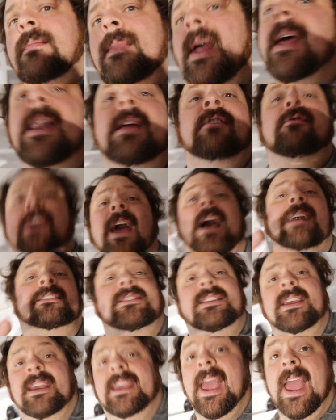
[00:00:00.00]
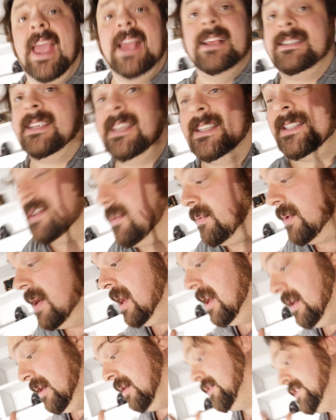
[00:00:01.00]
and if that's the case, it's a,
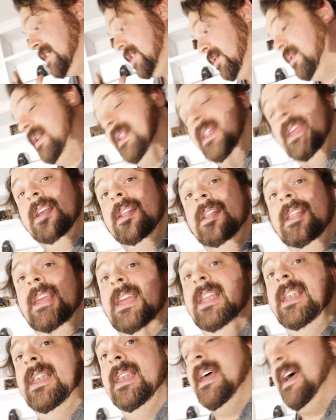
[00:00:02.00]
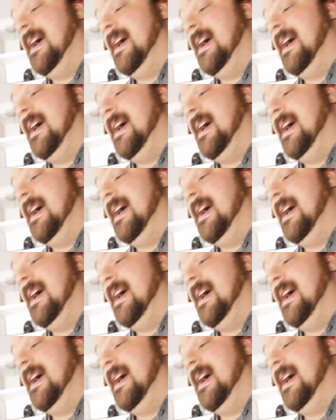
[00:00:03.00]
it's a really clean,